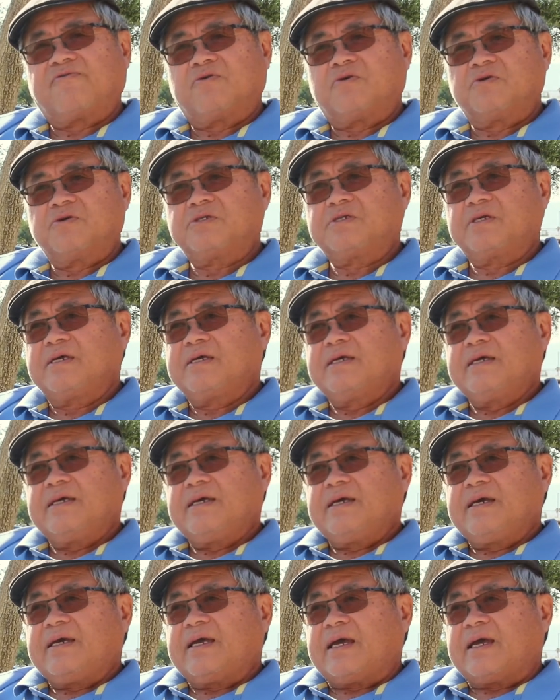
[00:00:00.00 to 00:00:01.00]
1st,
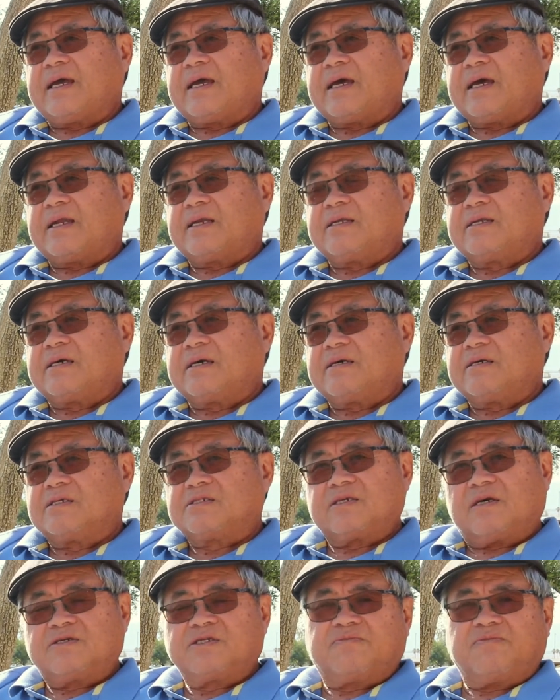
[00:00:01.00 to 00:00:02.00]
and it's
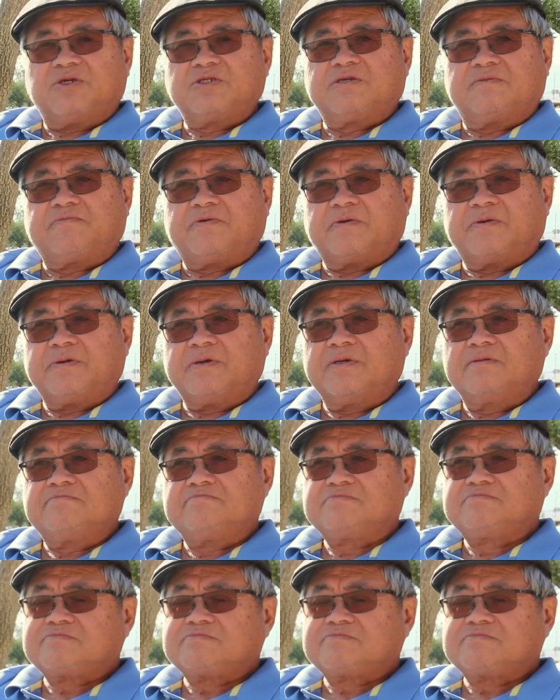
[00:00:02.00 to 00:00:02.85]
our submission period.